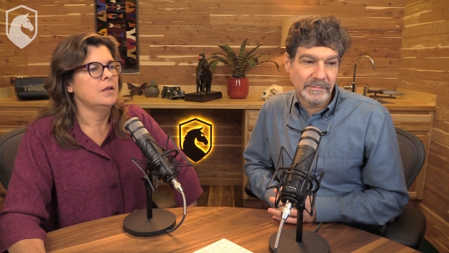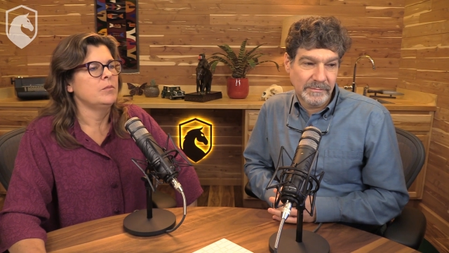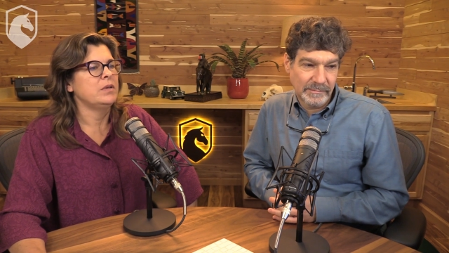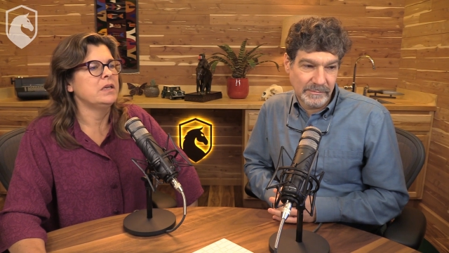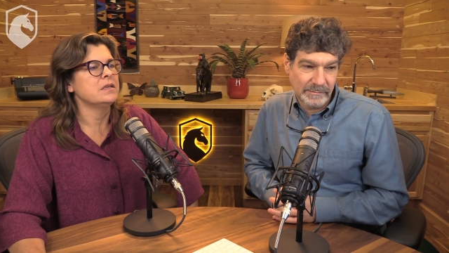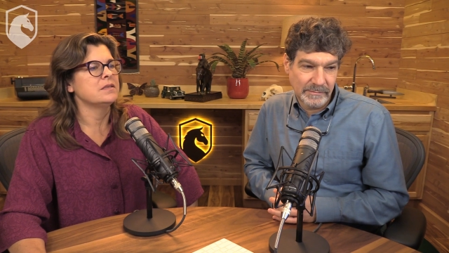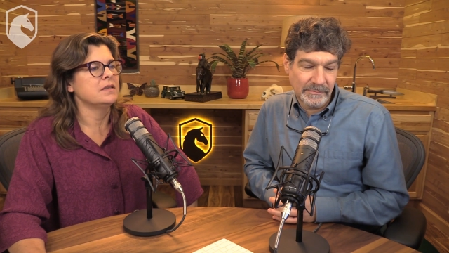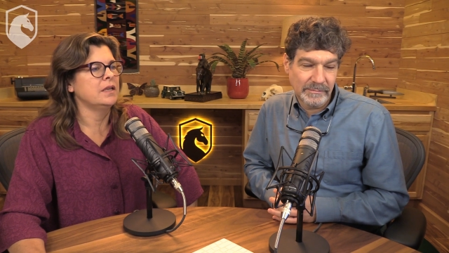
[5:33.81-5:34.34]

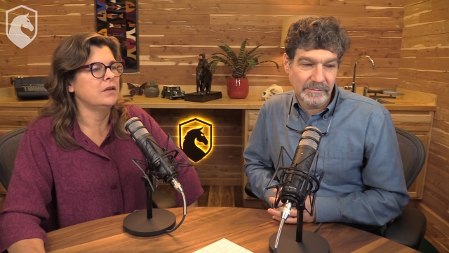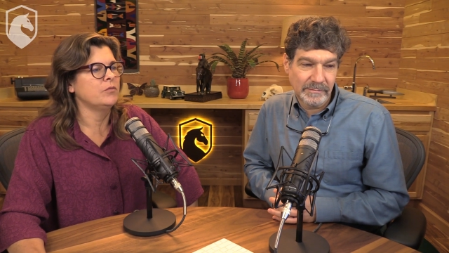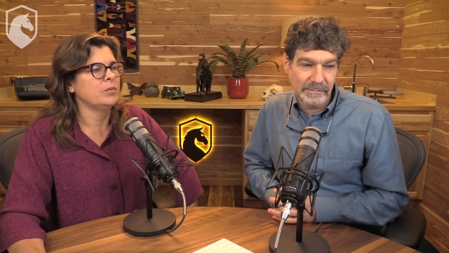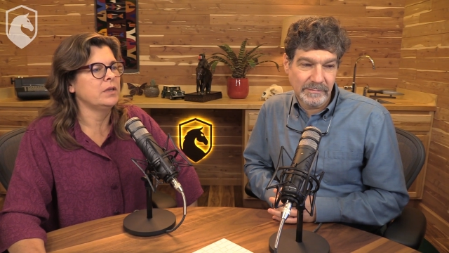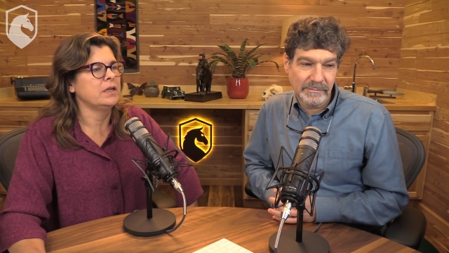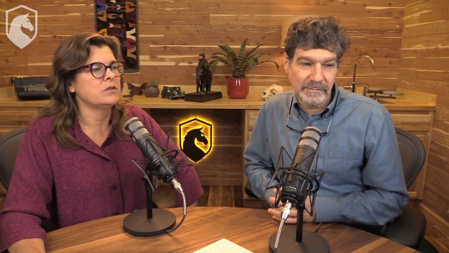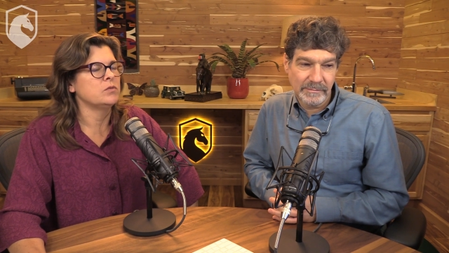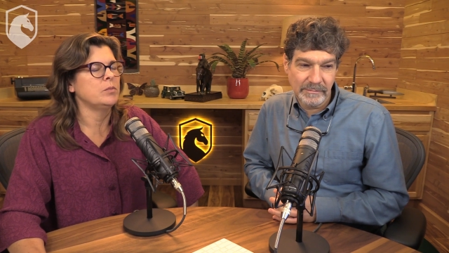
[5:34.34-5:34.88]
Speaker 1: because native
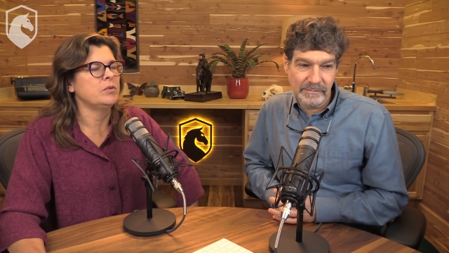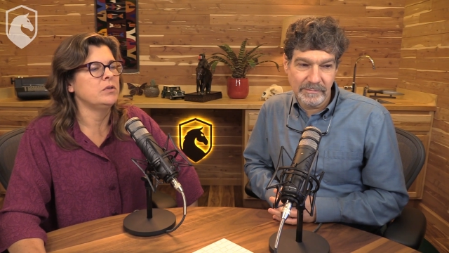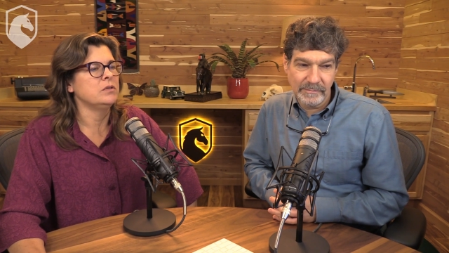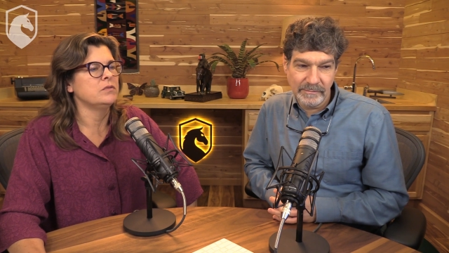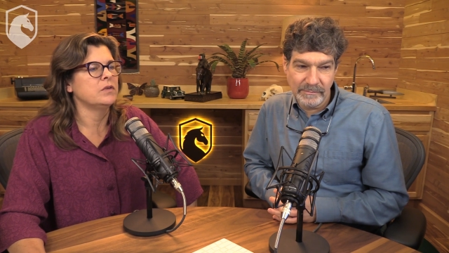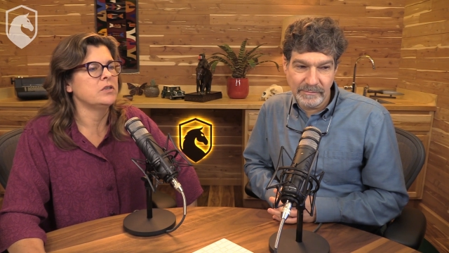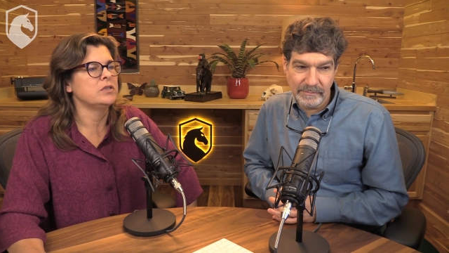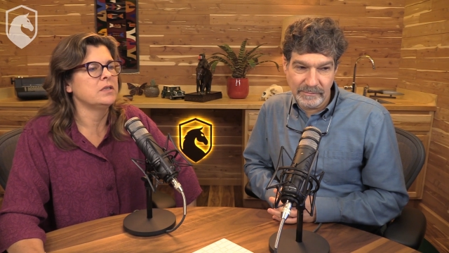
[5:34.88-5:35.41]
plants
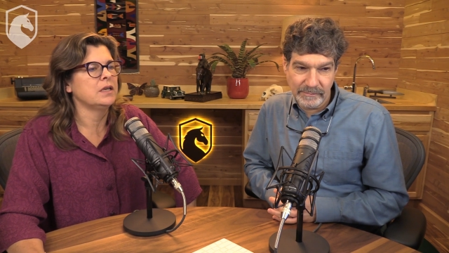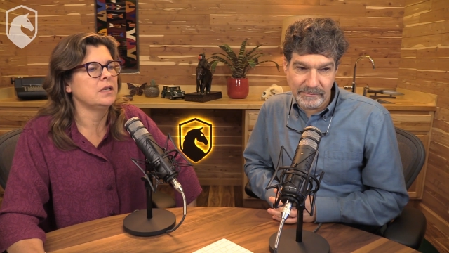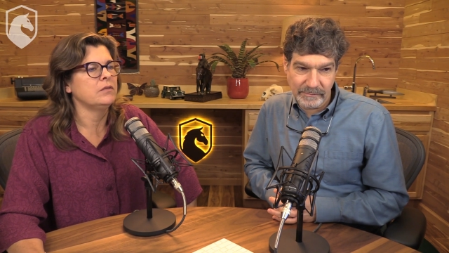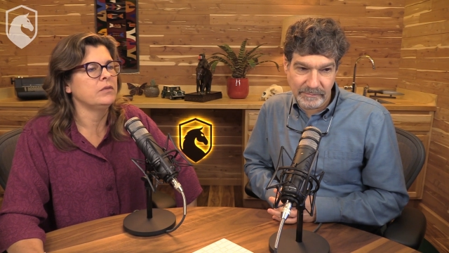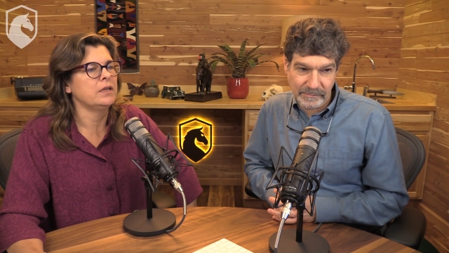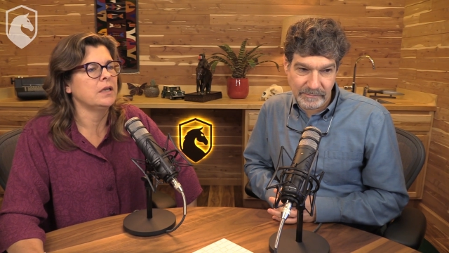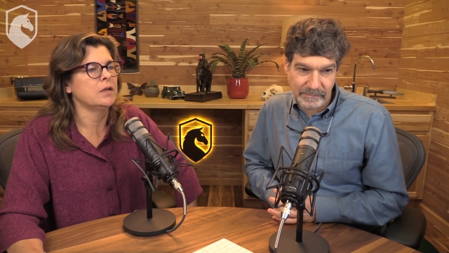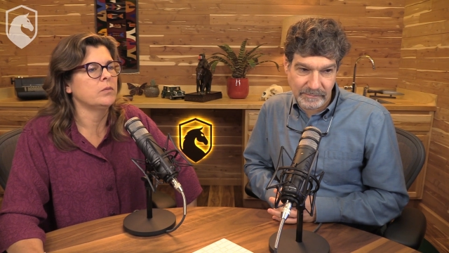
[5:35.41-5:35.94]
reproduce
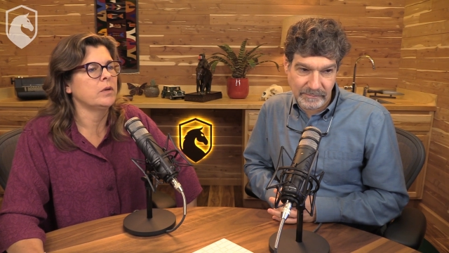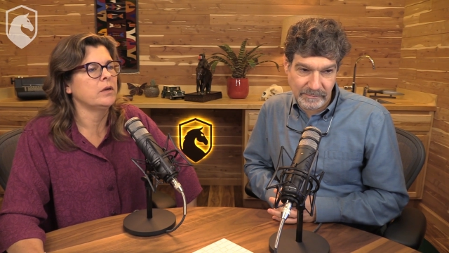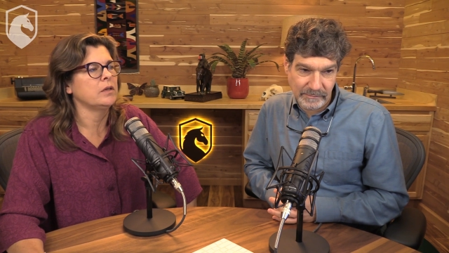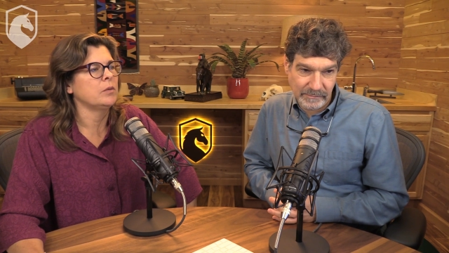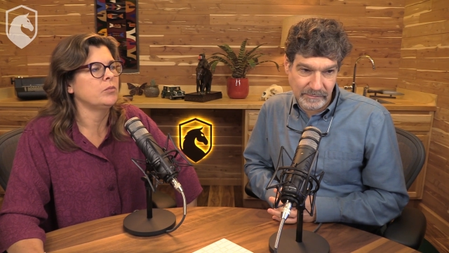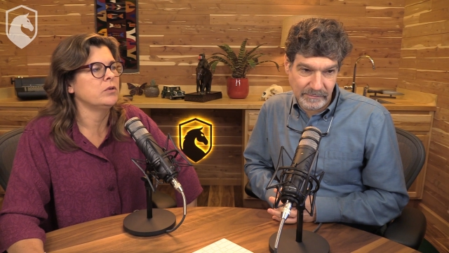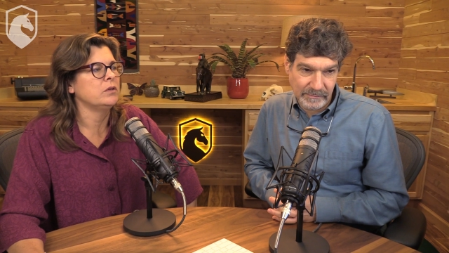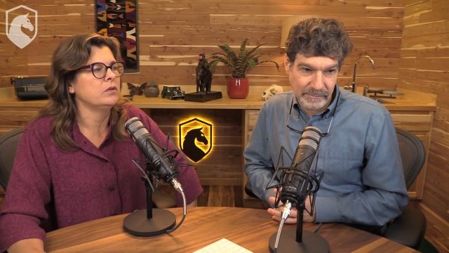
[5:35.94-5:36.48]
vegetatively and rarely
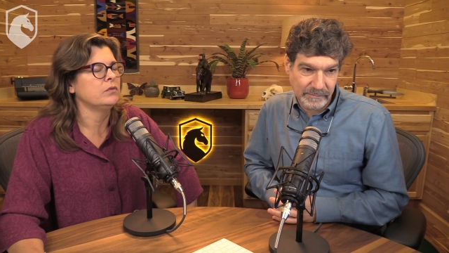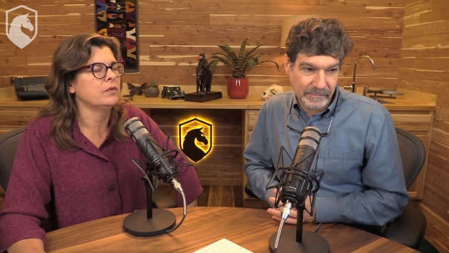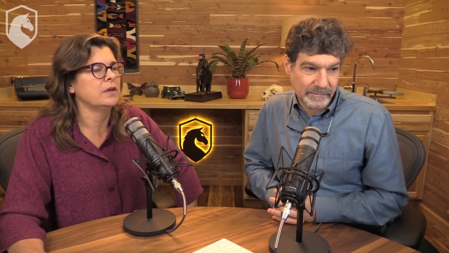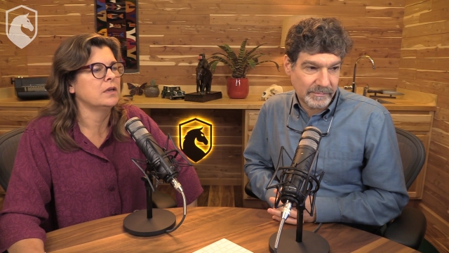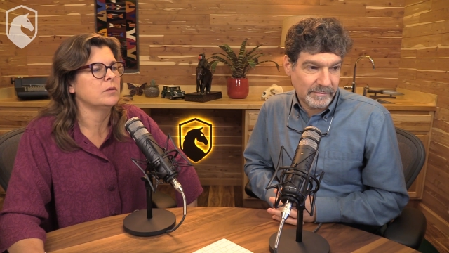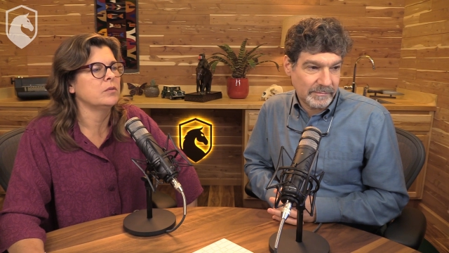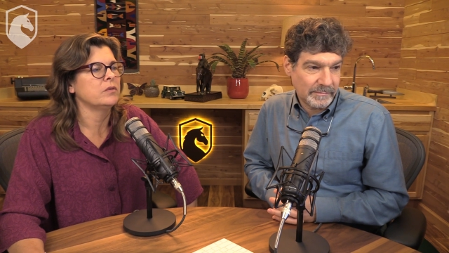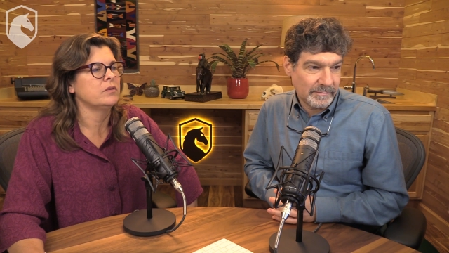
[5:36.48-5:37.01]
produce
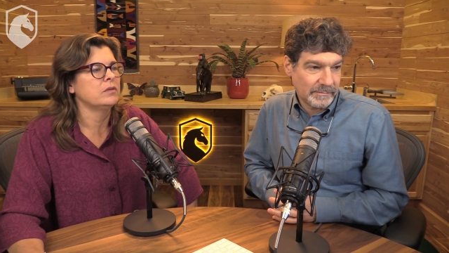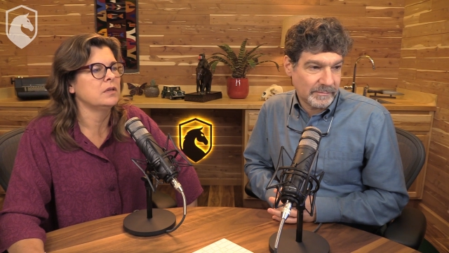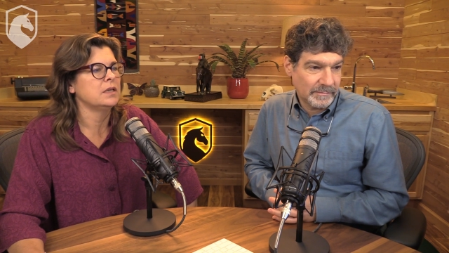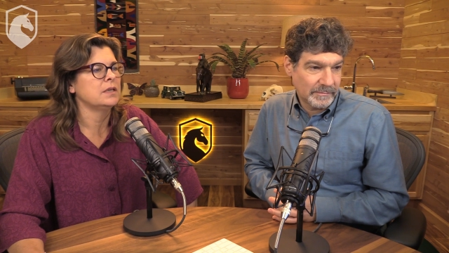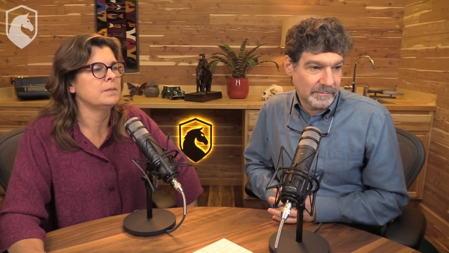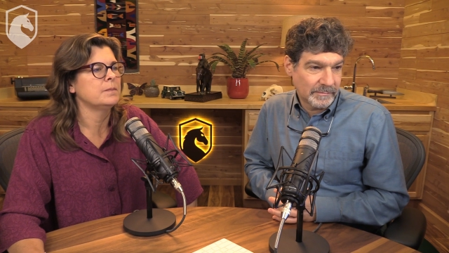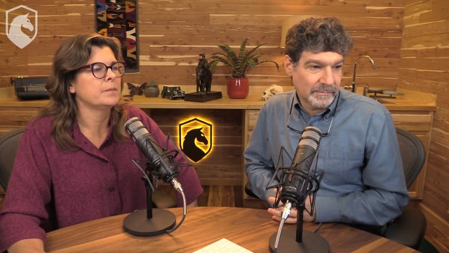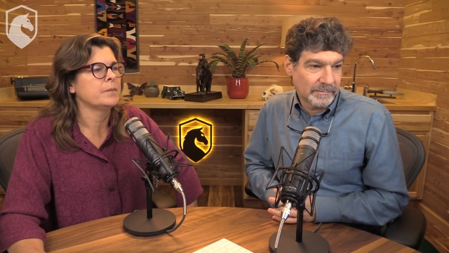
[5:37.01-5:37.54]
viable
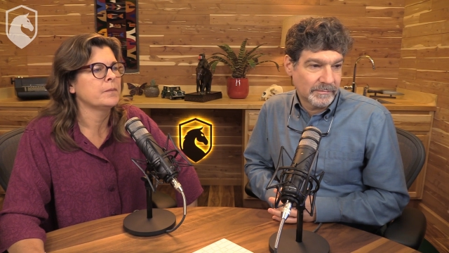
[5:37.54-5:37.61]
seed.